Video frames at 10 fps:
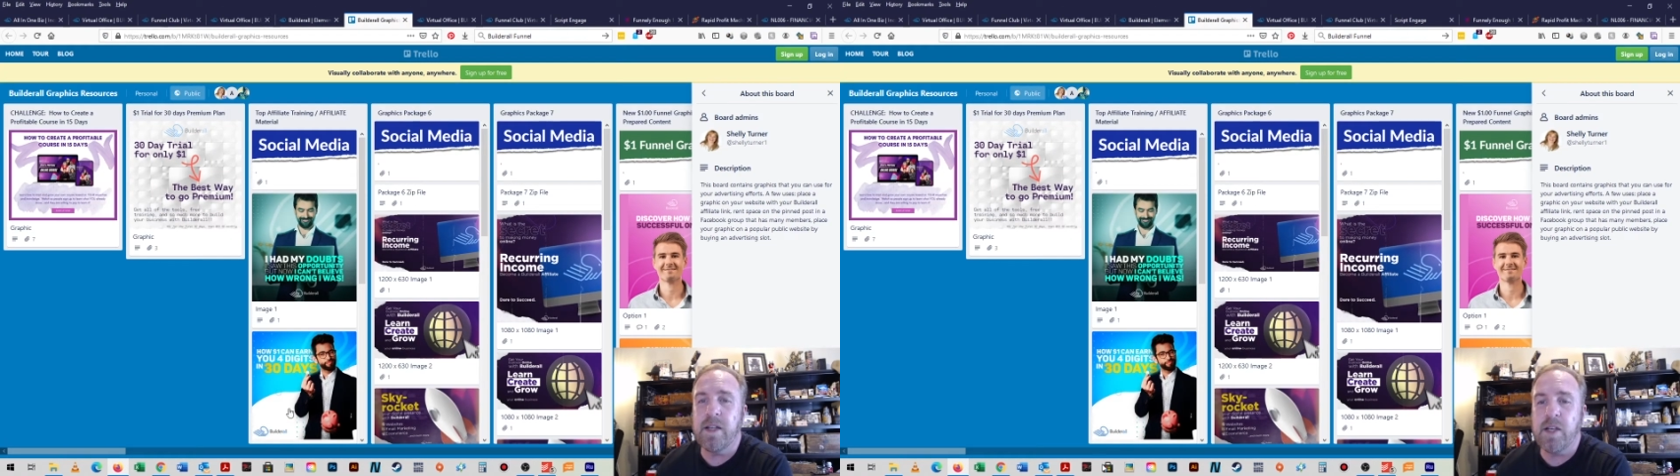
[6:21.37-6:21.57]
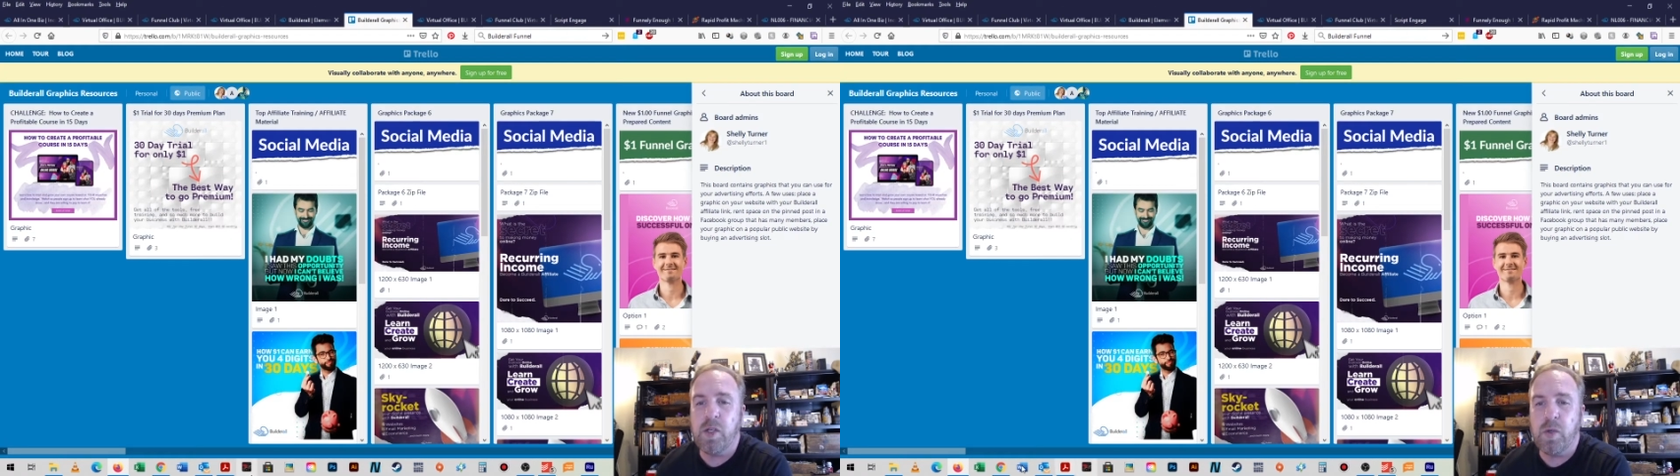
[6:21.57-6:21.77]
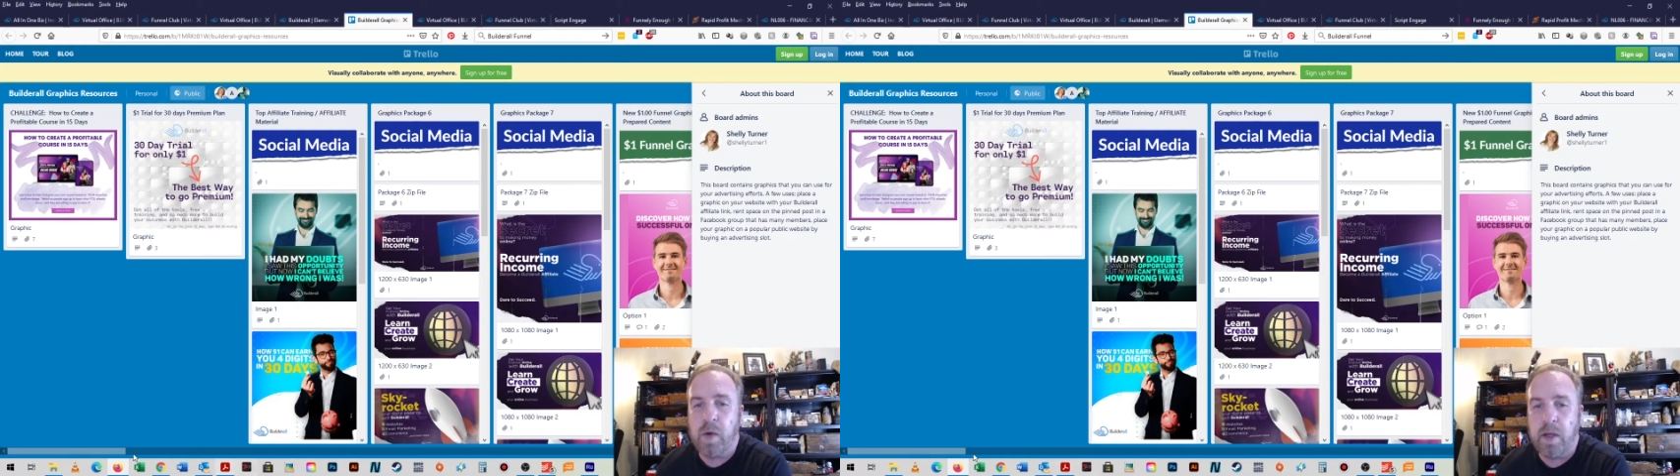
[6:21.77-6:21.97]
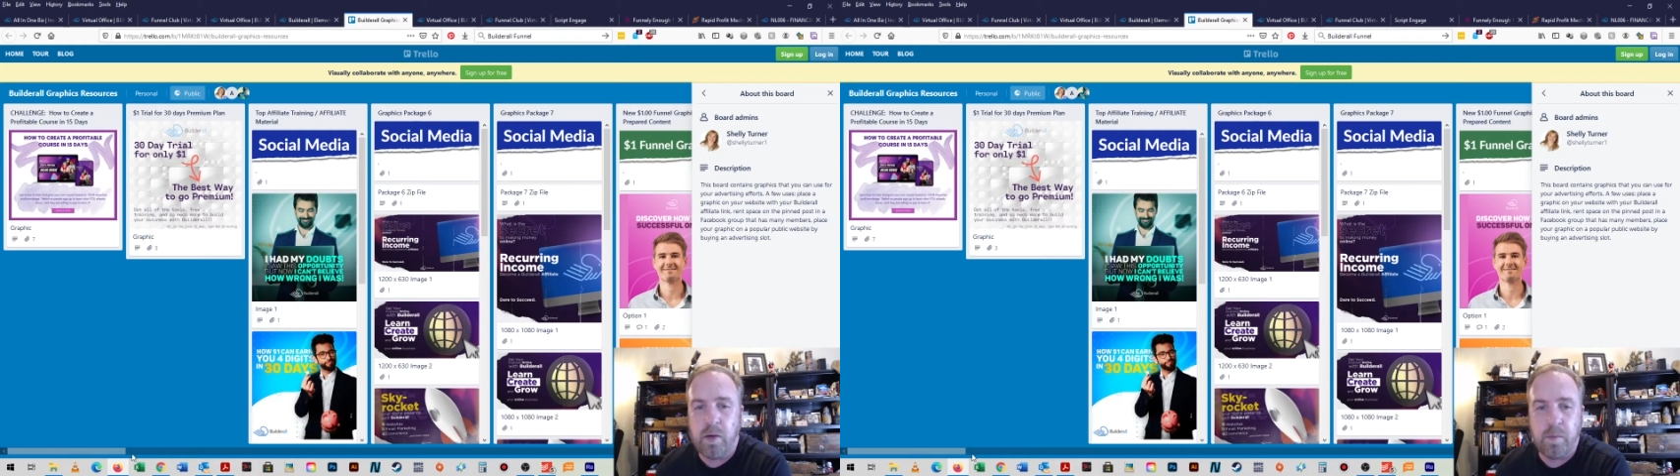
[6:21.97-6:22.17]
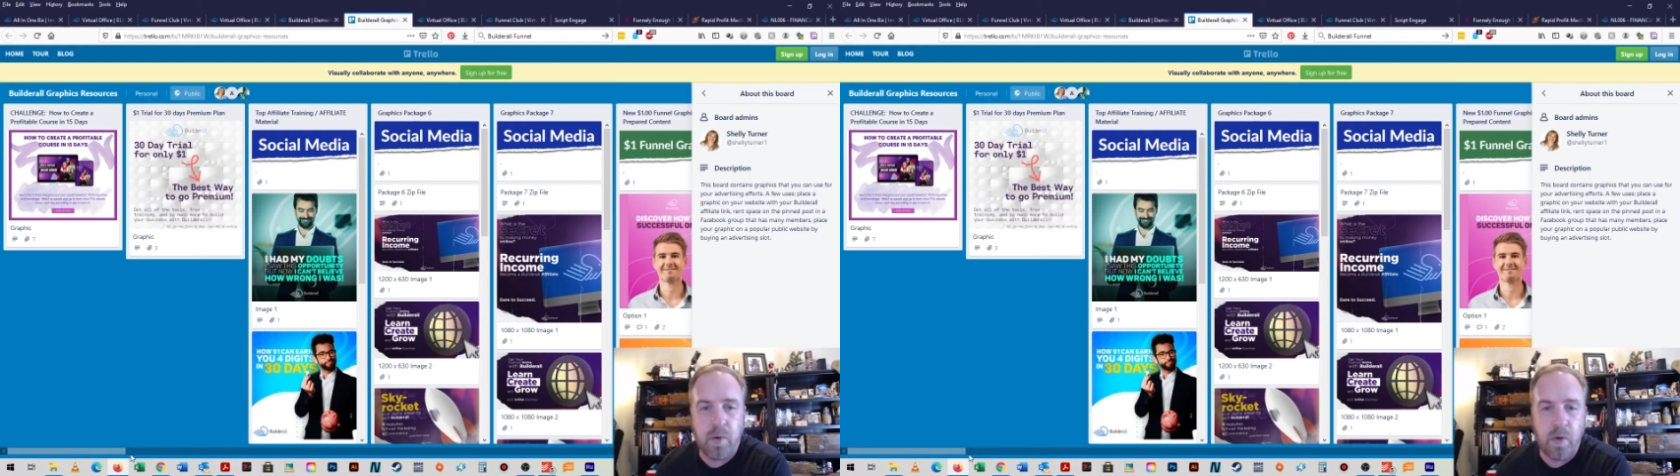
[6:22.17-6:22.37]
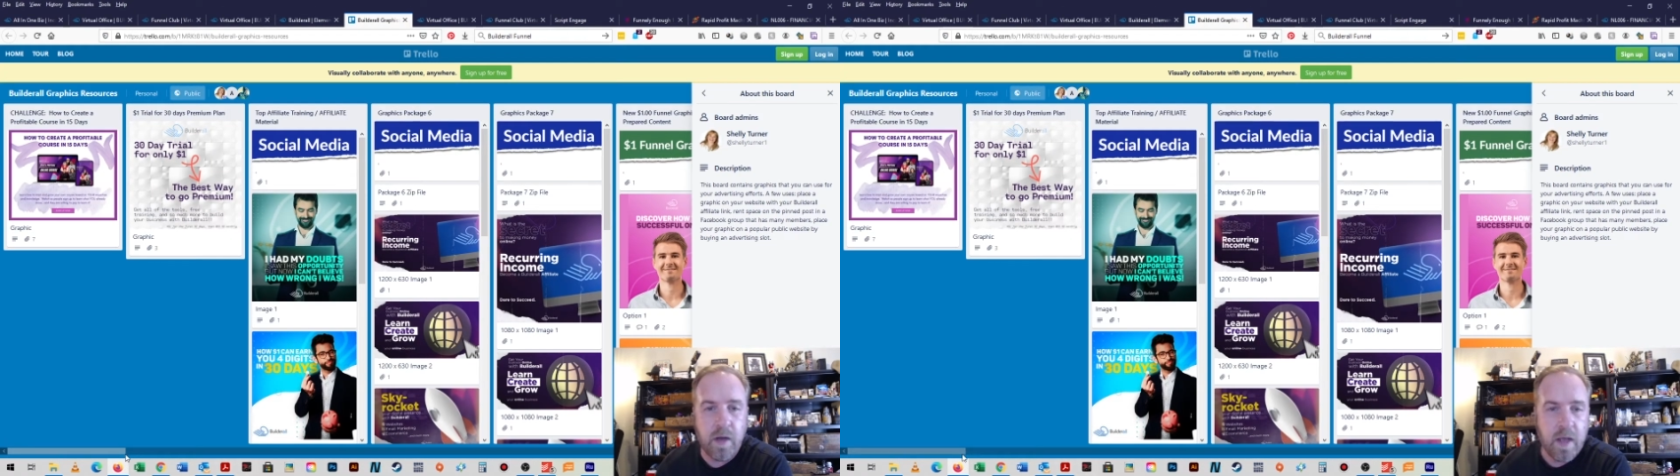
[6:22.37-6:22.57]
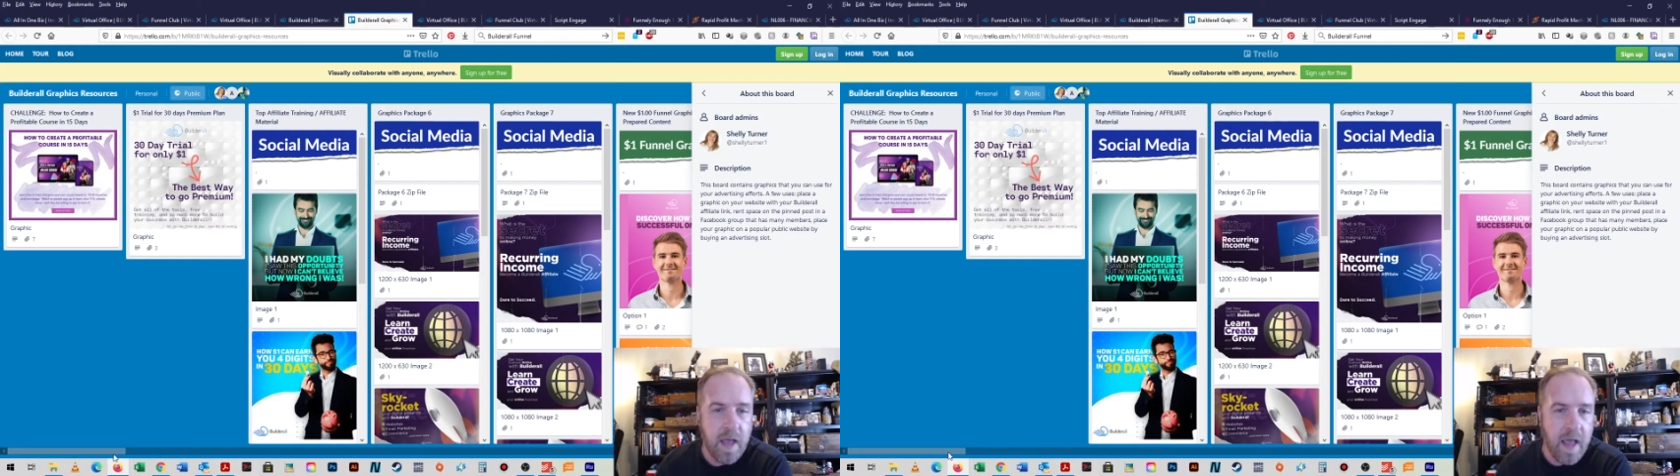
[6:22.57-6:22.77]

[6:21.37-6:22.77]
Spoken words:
on a Trello board,